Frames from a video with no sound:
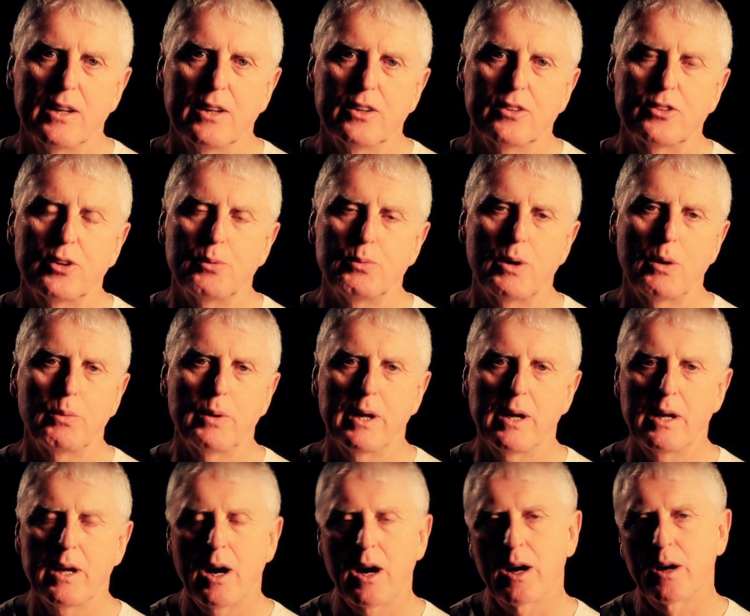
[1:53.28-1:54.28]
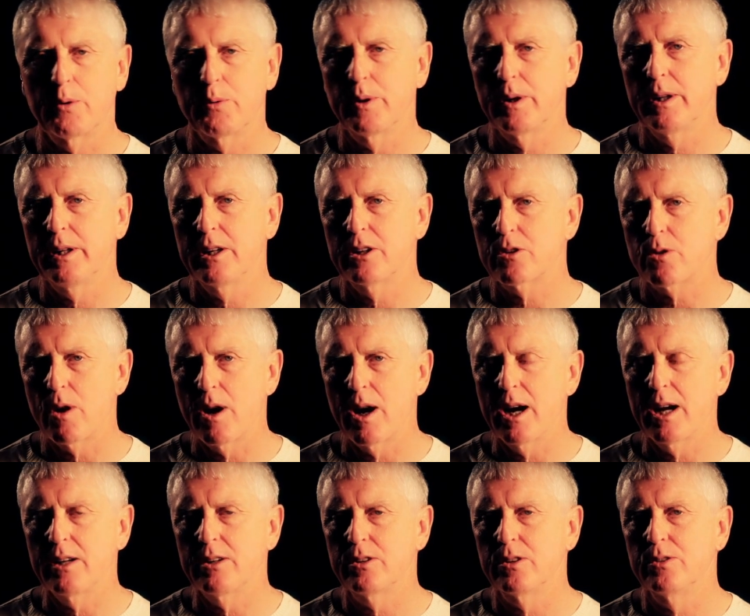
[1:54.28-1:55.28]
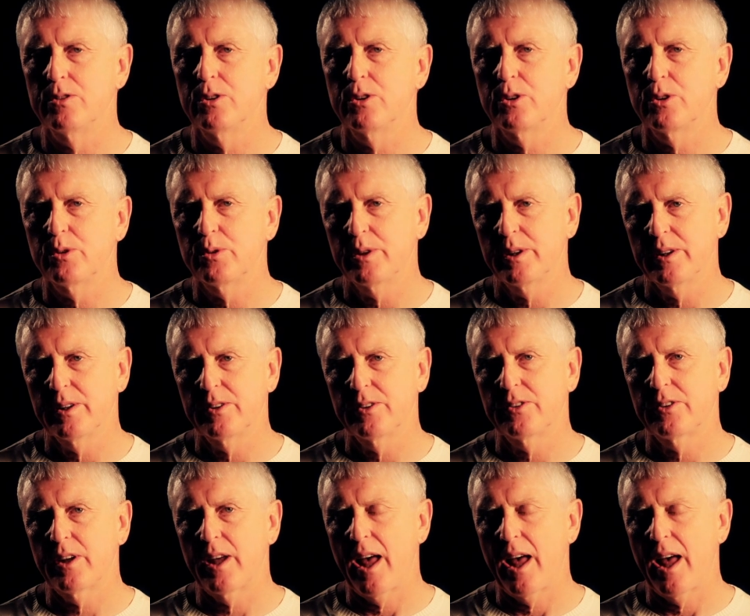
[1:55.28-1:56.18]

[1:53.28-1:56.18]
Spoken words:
So what we are really trying to do is